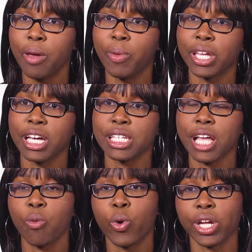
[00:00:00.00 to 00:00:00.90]
because
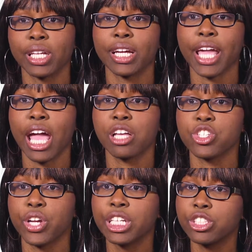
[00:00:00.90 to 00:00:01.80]
I work in a cancer
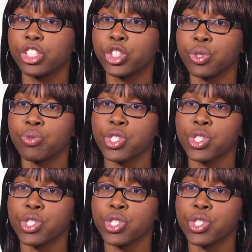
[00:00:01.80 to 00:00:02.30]
institute,